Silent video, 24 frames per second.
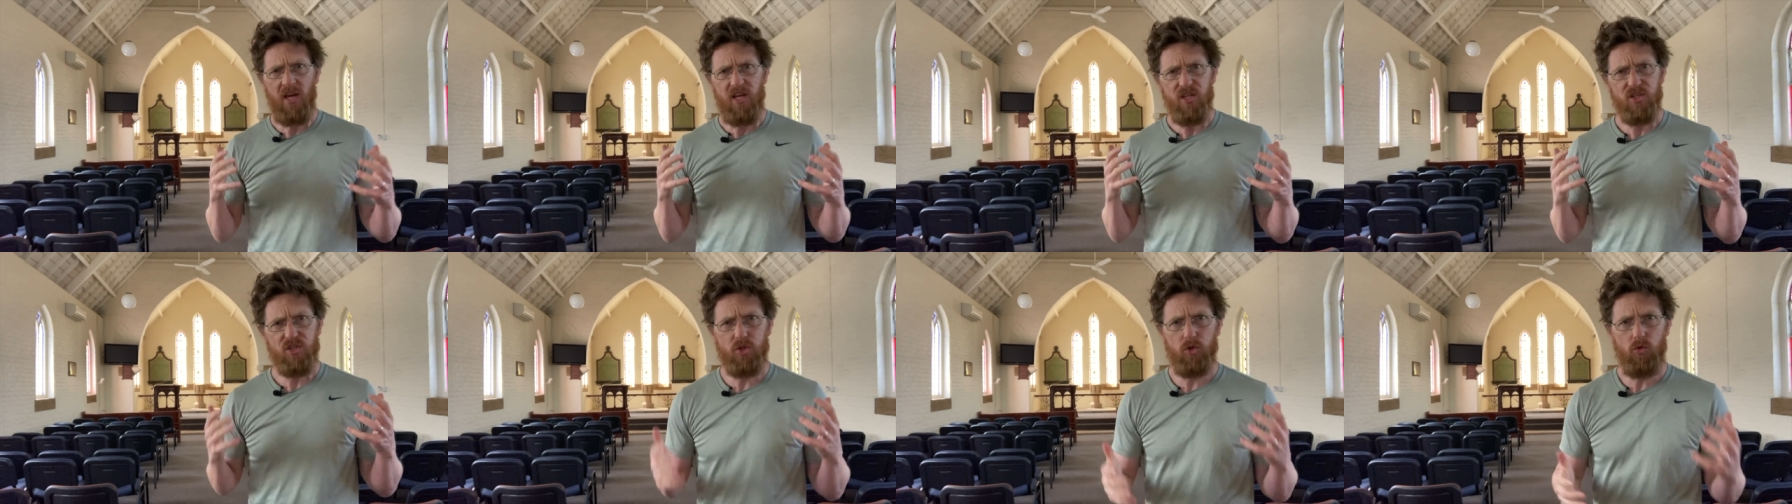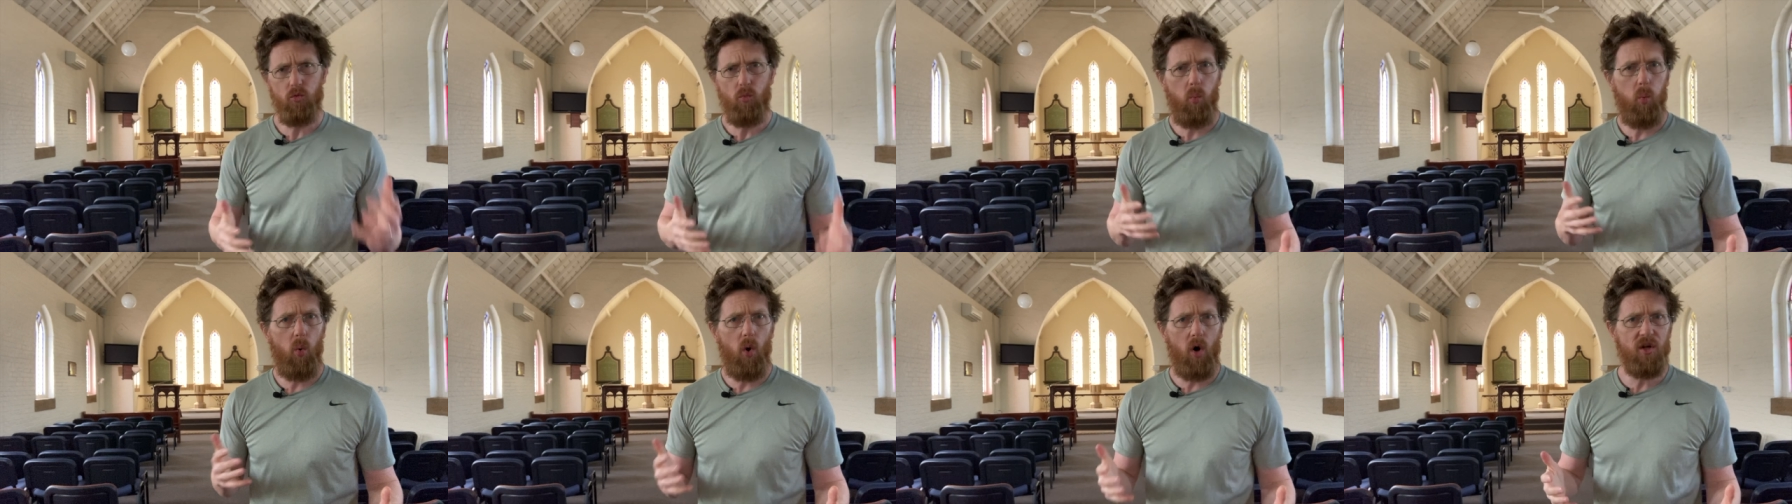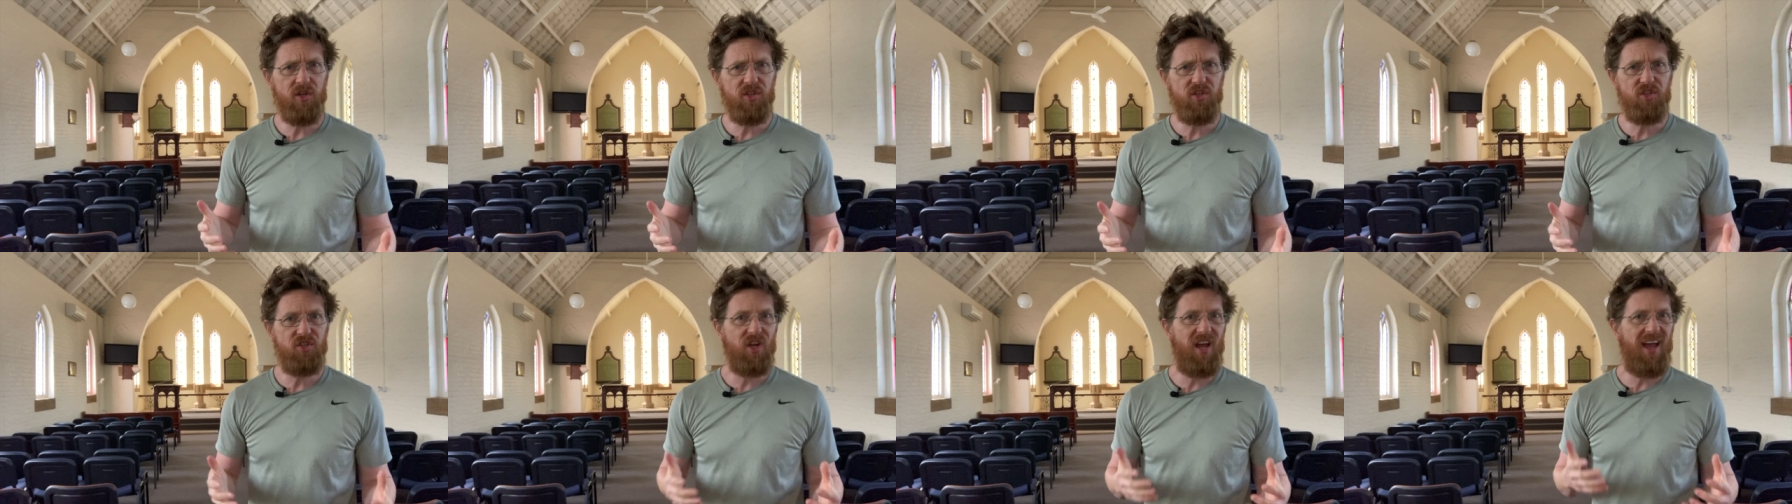to
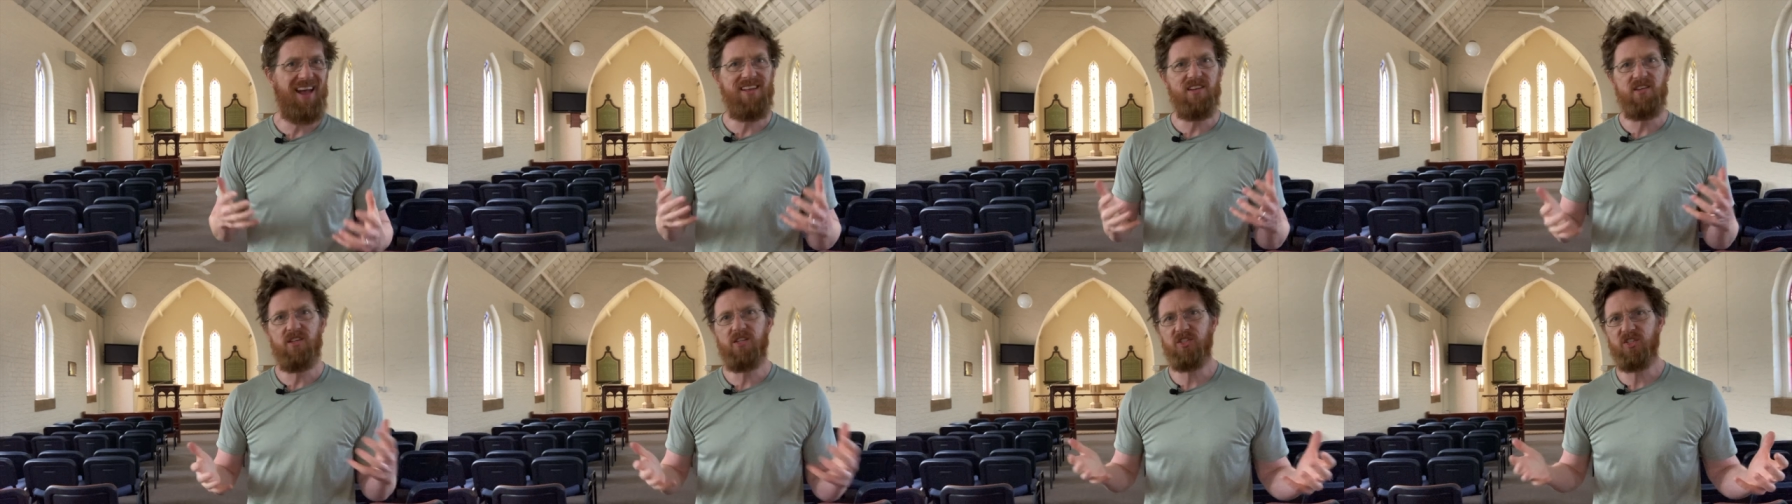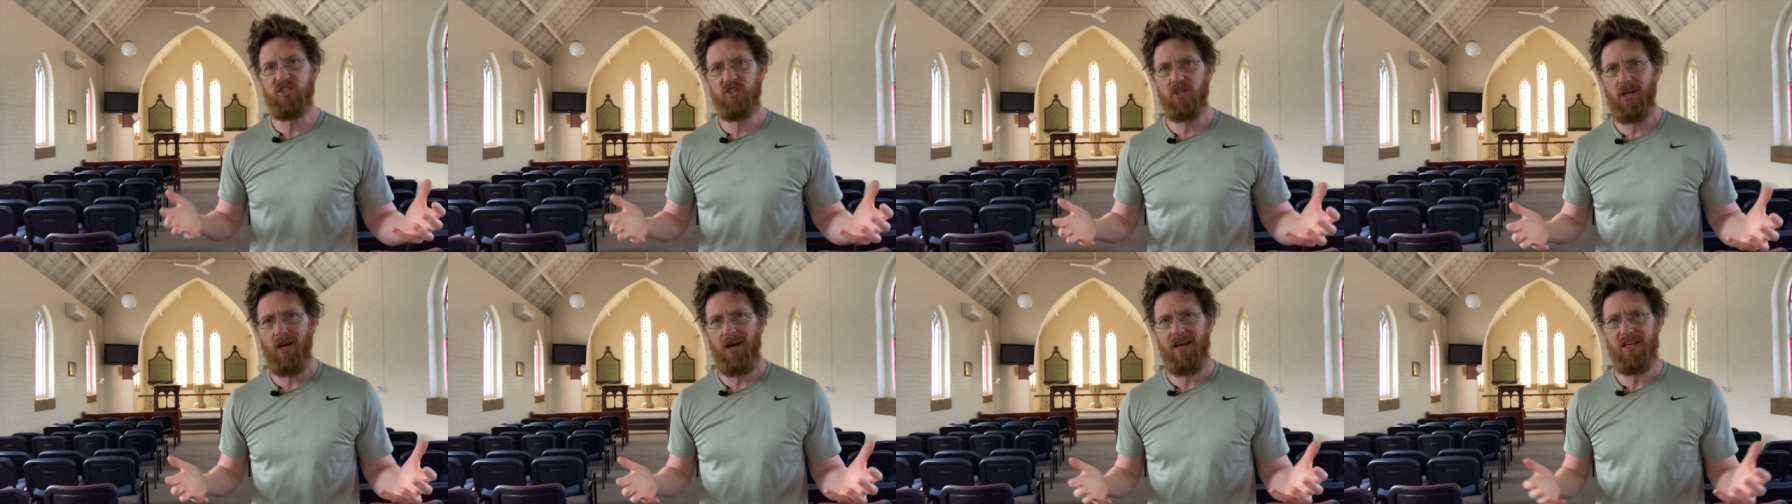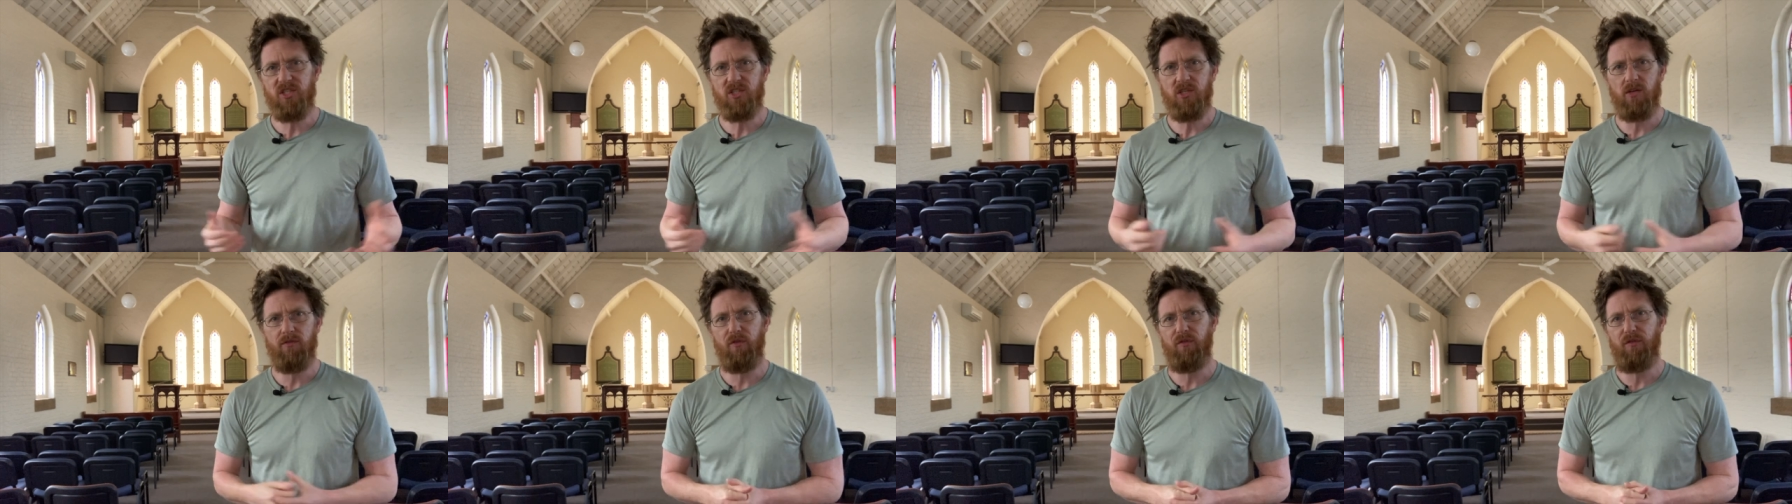watch and
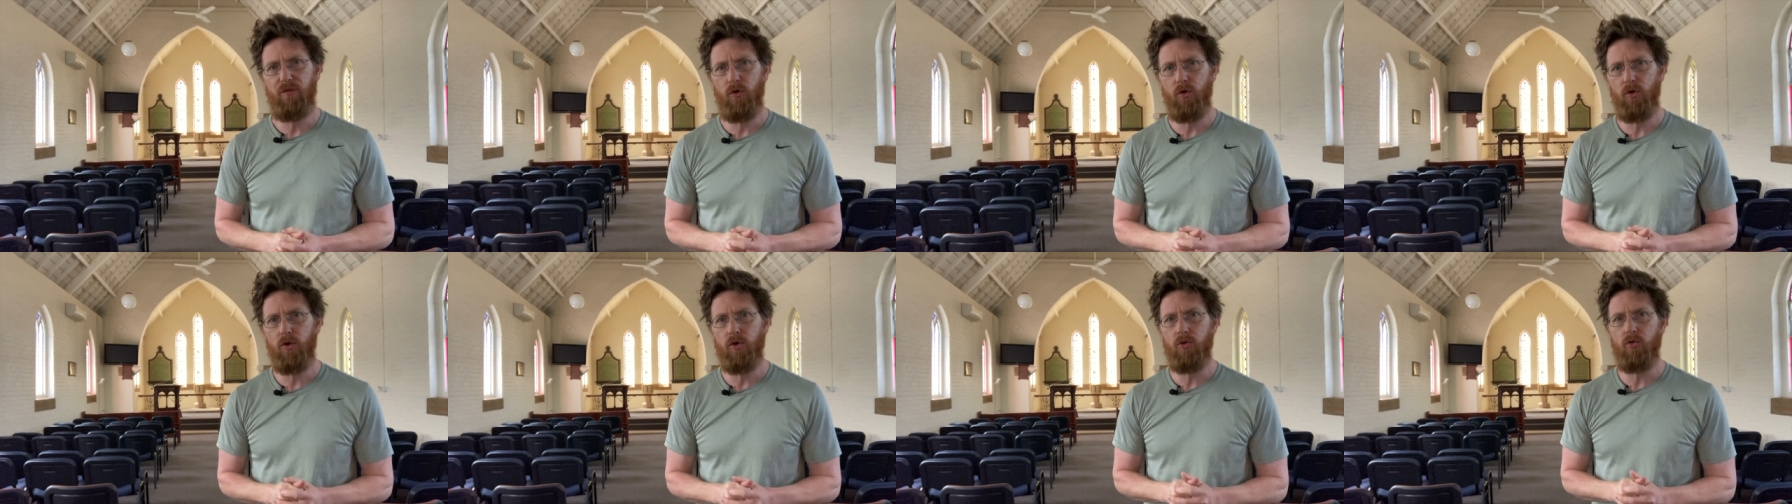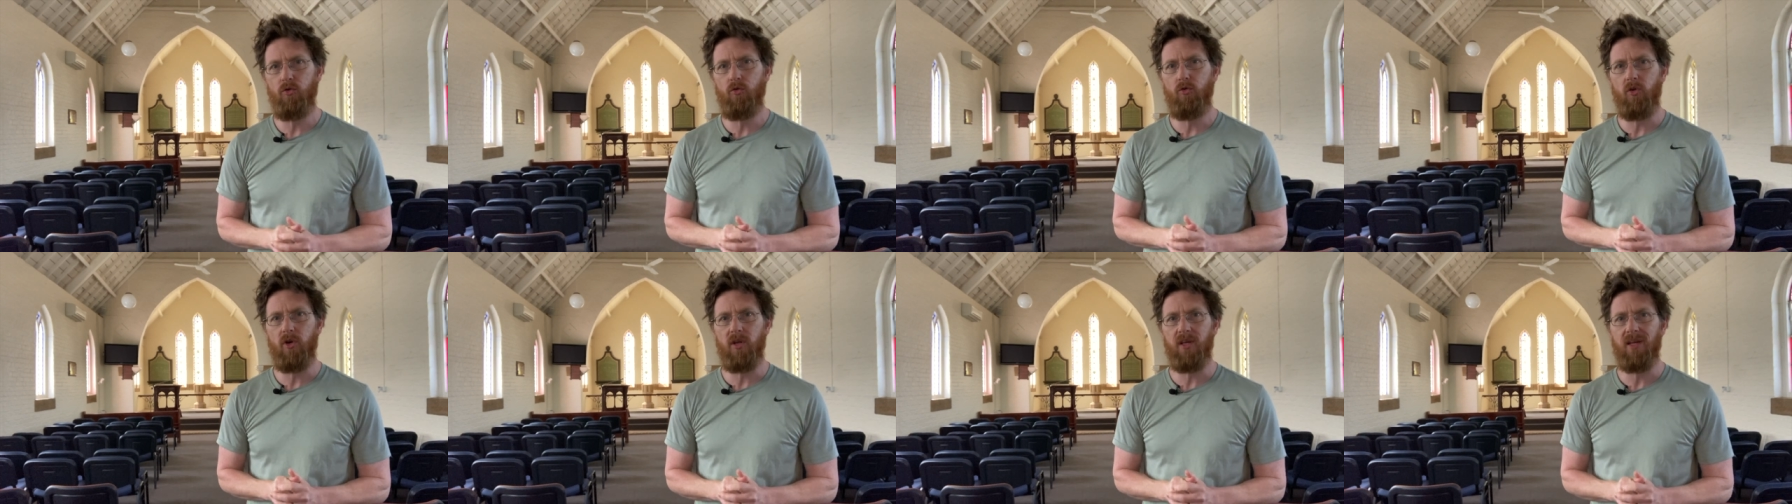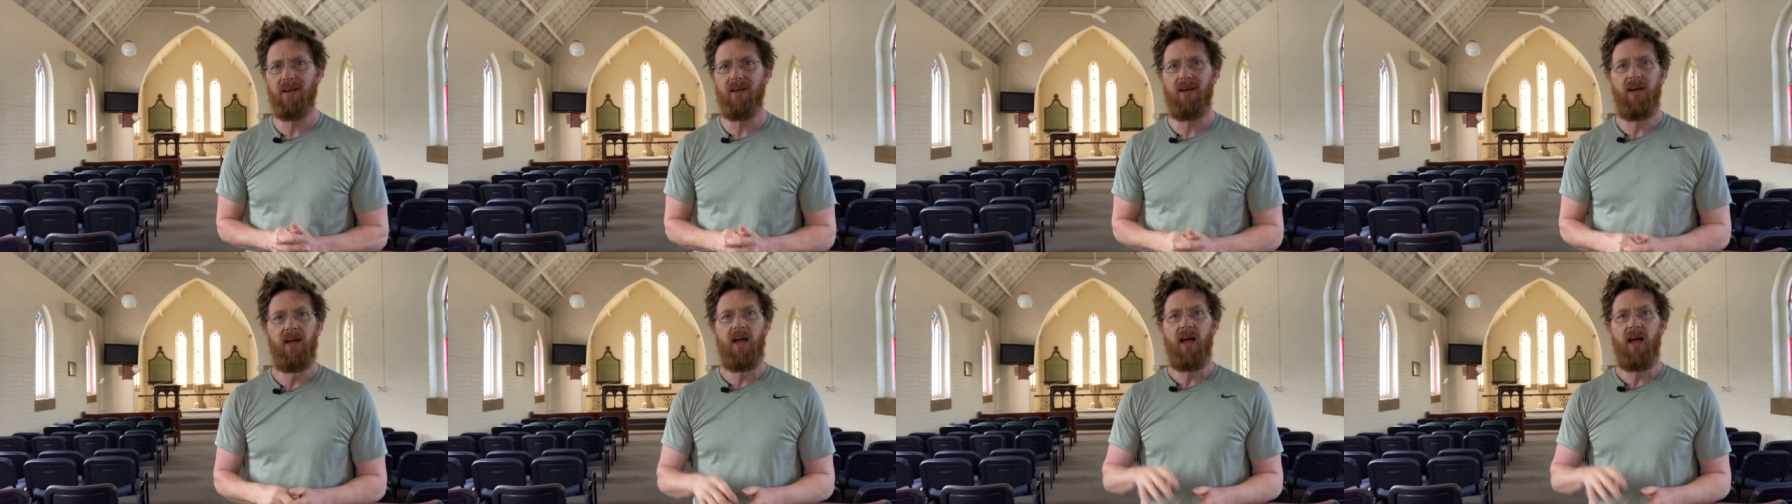discuss over food and drink